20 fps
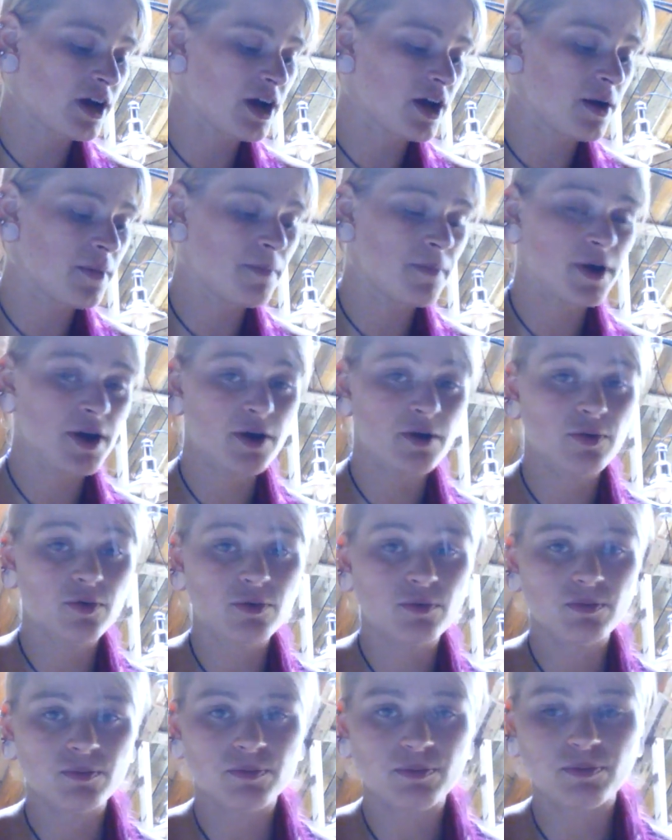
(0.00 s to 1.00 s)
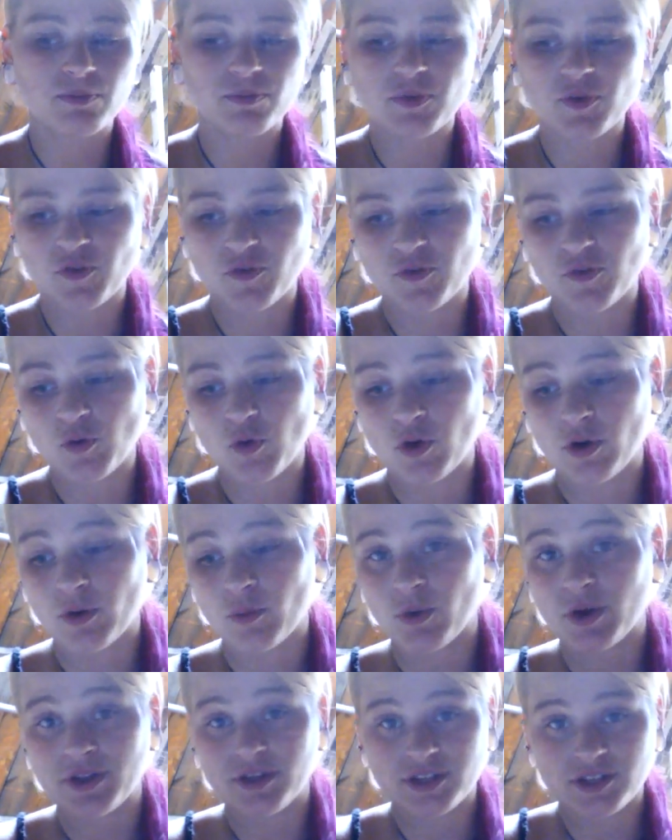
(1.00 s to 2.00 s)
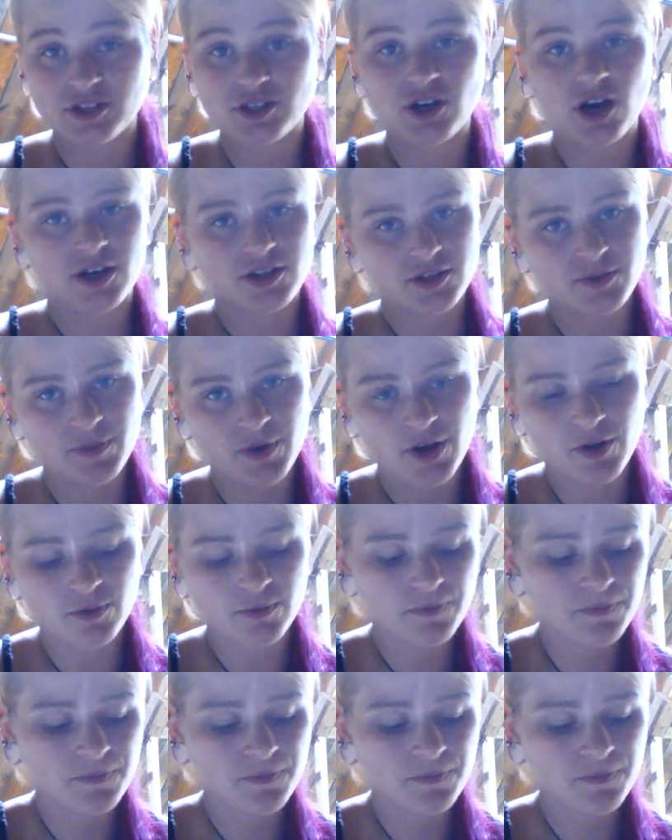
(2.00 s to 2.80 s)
about before what this talks about.